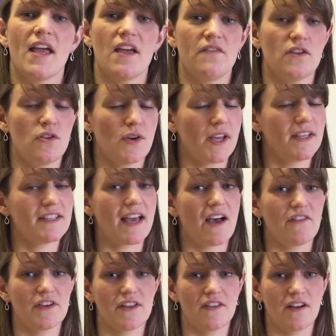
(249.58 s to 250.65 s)
if you're looking to
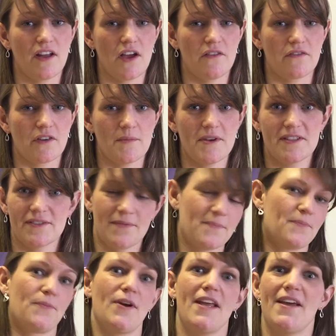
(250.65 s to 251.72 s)
have another loan from us,
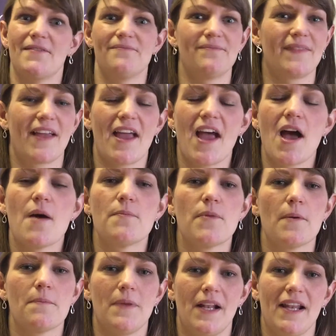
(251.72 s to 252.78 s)
brilliant,
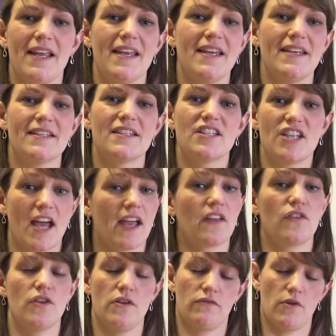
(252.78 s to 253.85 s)
but please check
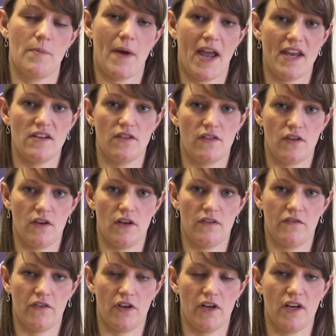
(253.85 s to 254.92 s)
that you've repaid a third
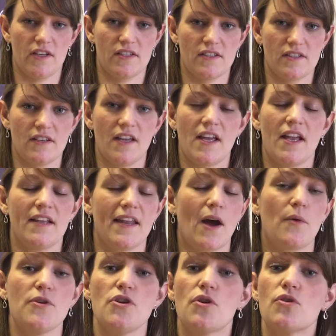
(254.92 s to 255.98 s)
first.
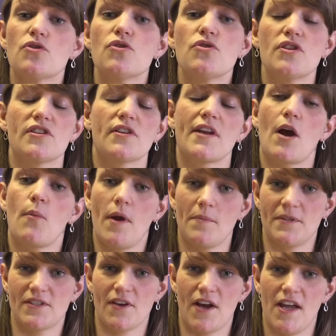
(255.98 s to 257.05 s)
Now, you can do this on our
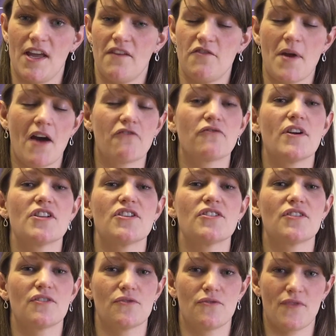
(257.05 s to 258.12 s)
website. If you haven't
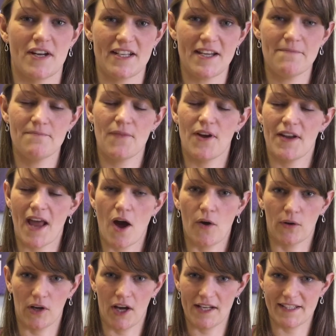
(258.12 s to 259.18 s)
registered already in our
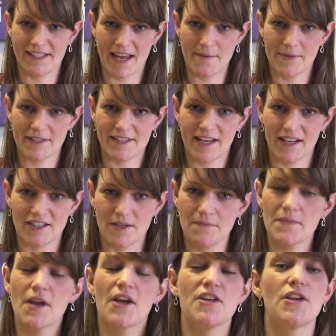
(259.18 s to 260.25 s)
online statement
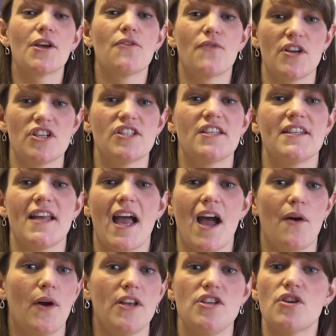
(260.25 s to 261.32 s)
section, you can register
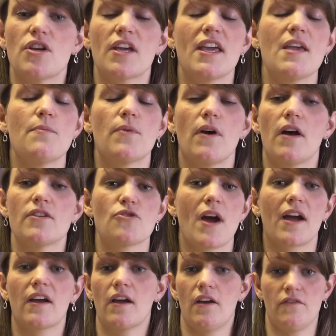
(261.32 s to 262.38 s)
now and you can keep
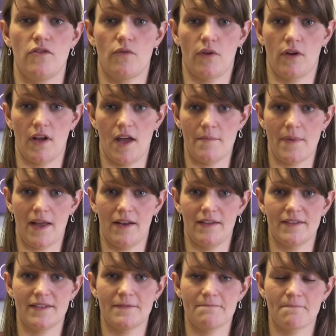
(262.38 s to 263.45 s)
track of your online
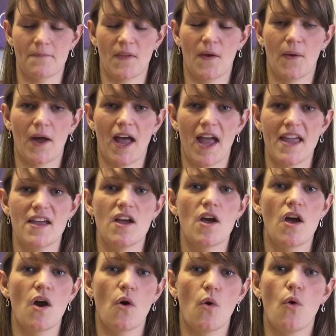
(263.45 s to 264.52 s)
balance. Okay,
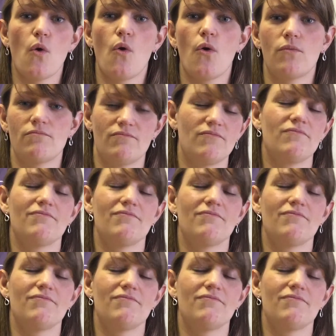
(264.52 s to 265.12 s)
or